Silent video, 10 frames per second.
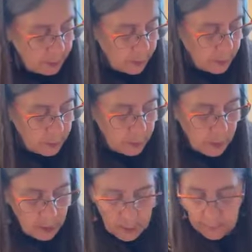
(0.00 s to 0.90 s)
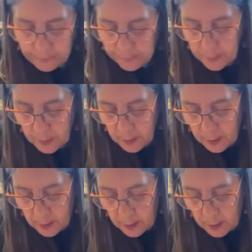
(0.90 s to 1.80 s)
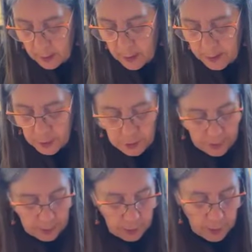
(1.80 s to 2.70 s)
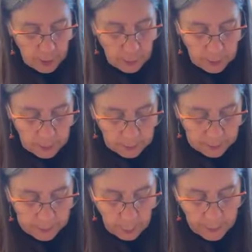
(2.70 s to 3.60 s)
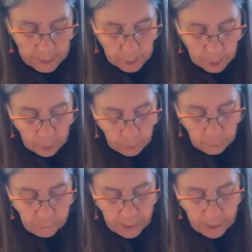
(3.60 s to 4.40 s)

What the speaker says: to do this, y'all. I know, it just looked a little bit too